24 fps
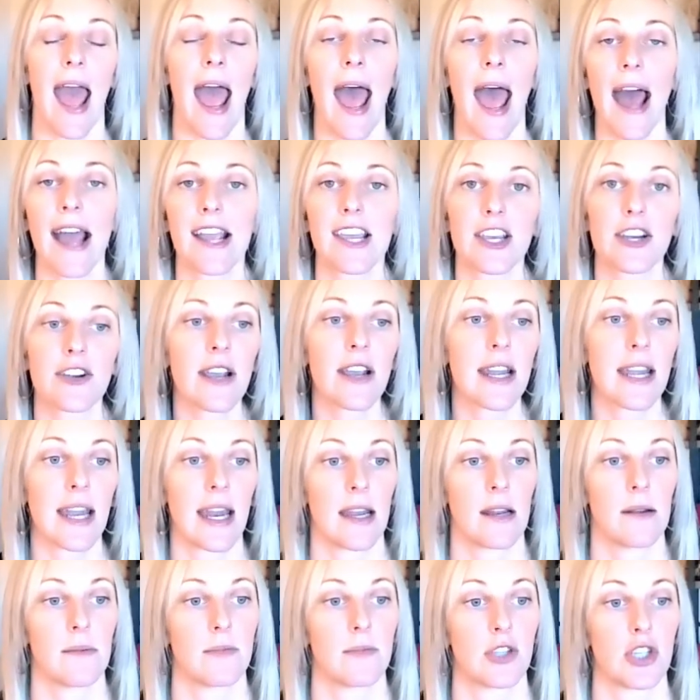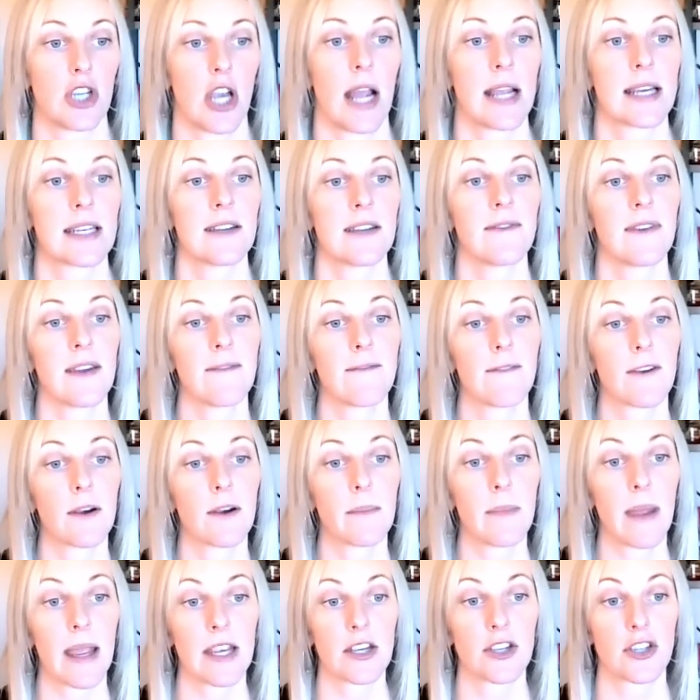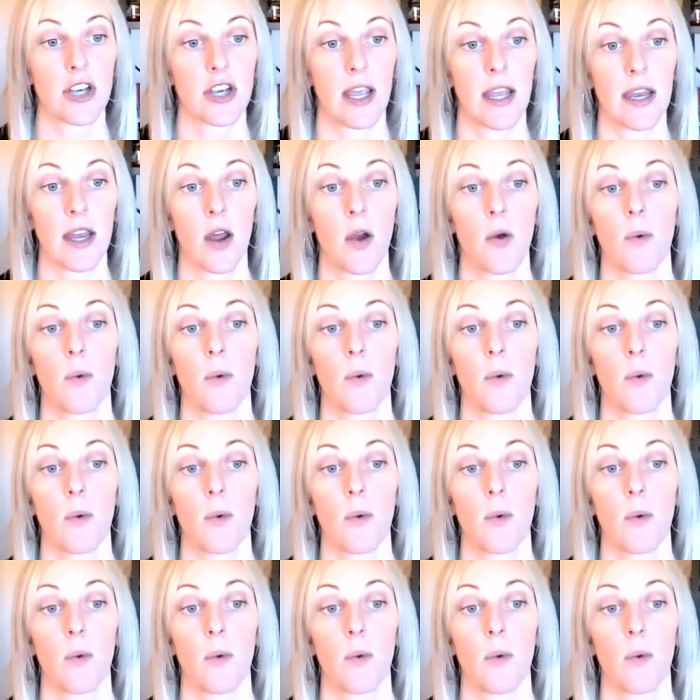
accurate and objective information